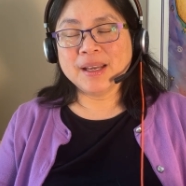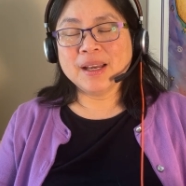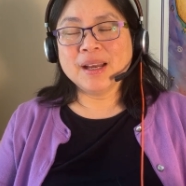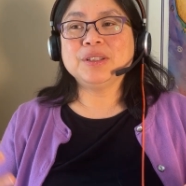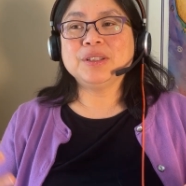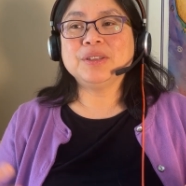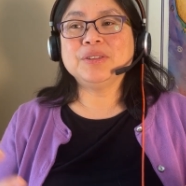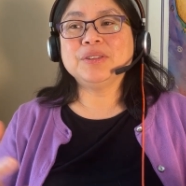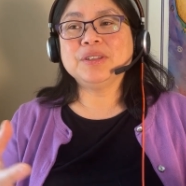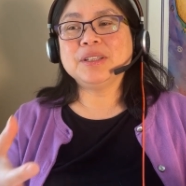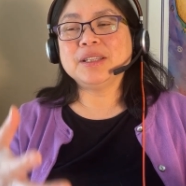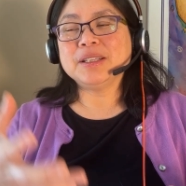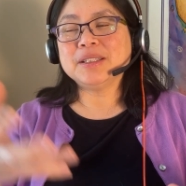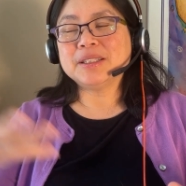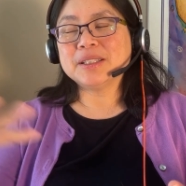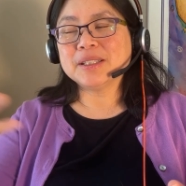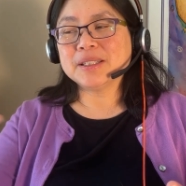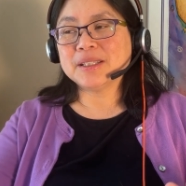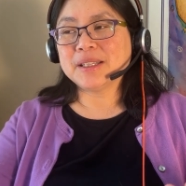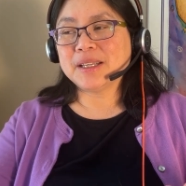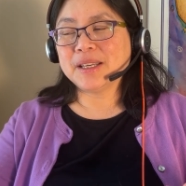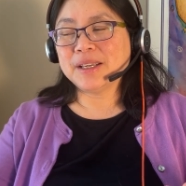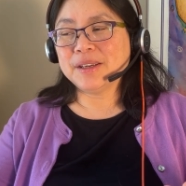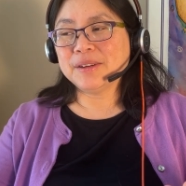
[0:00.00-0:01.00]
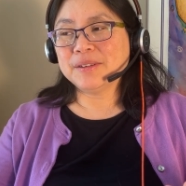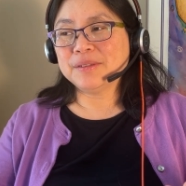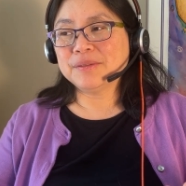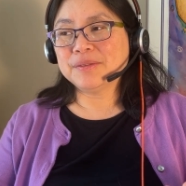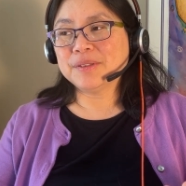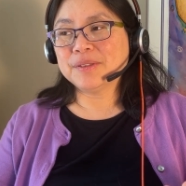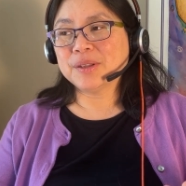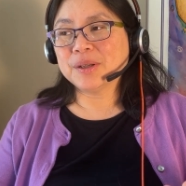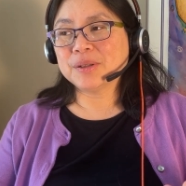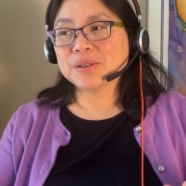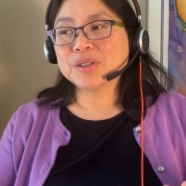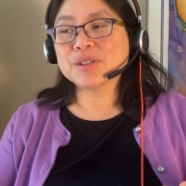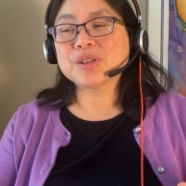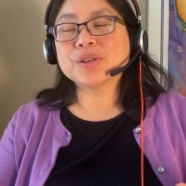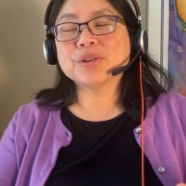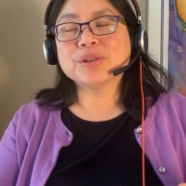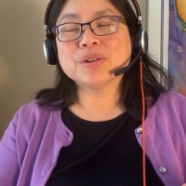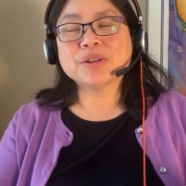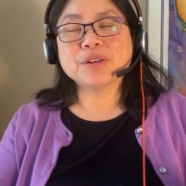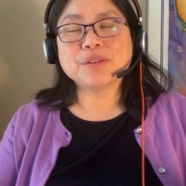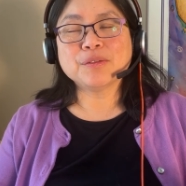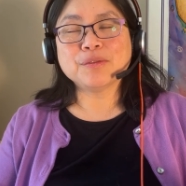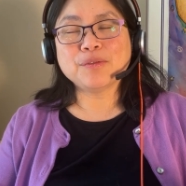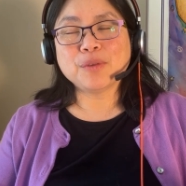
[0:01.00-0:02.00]
You need to give those
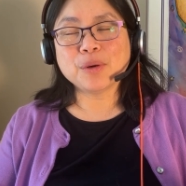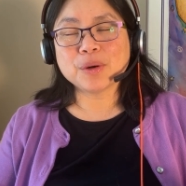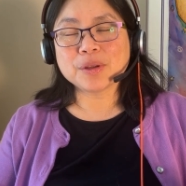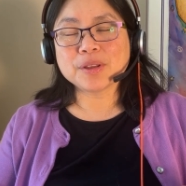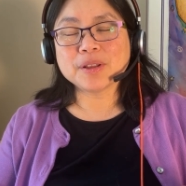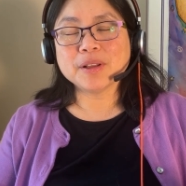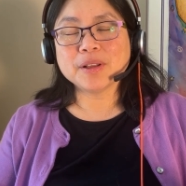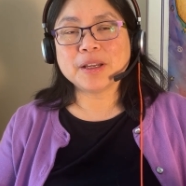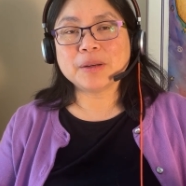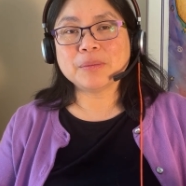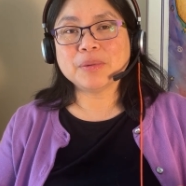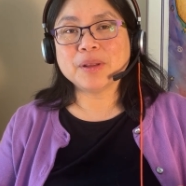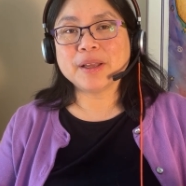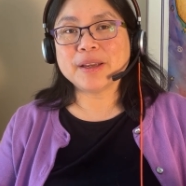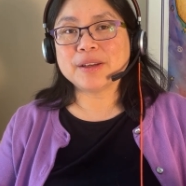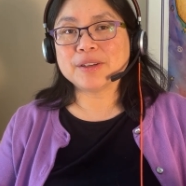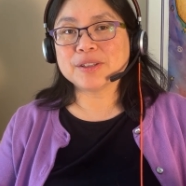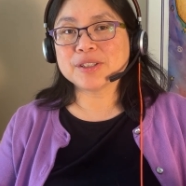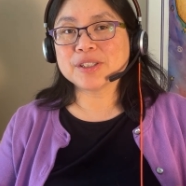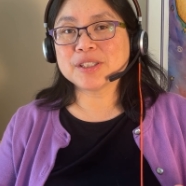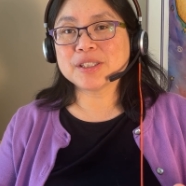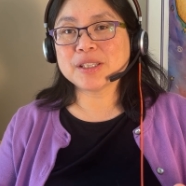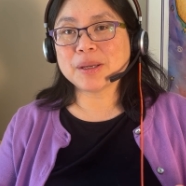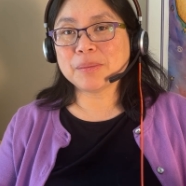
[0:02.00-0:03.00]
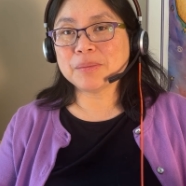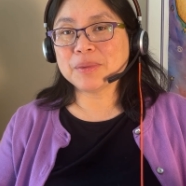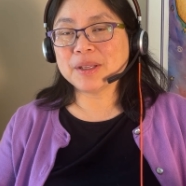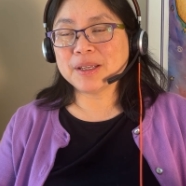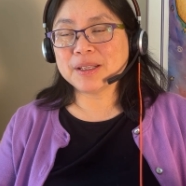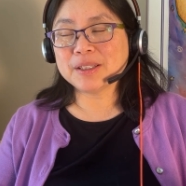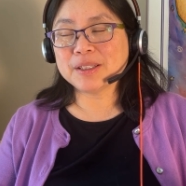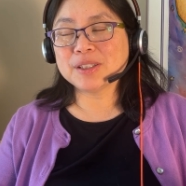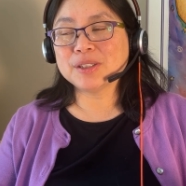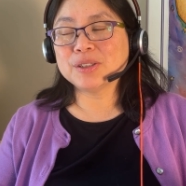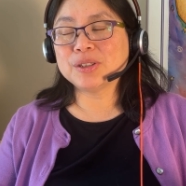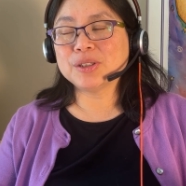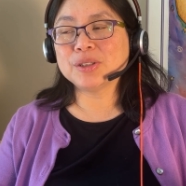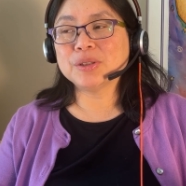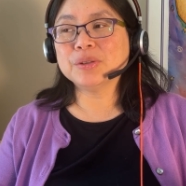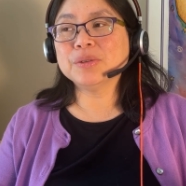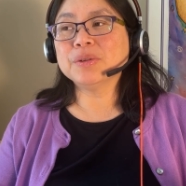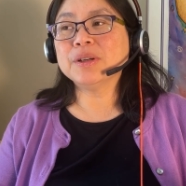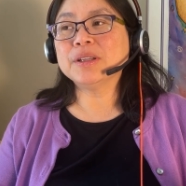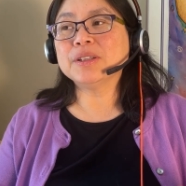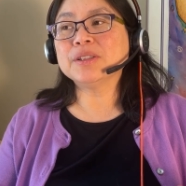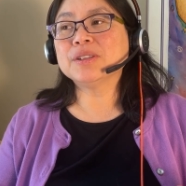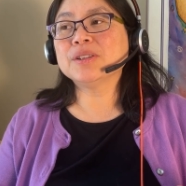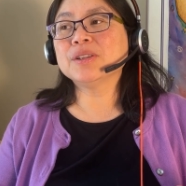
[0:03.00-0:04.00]
third and fourth line players something to do and